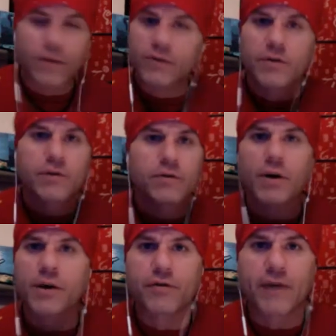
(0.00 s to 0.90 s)
just
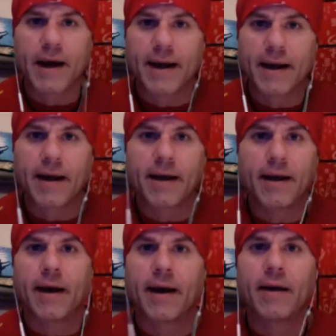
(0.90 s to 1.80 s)
started training,
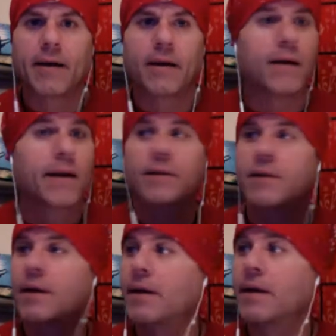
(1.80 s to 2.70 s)
and next
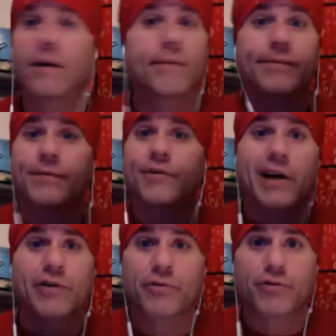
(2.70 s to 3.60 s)
thing you know,
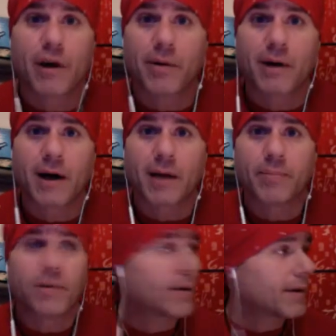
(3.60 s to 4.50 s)
checks are showing up.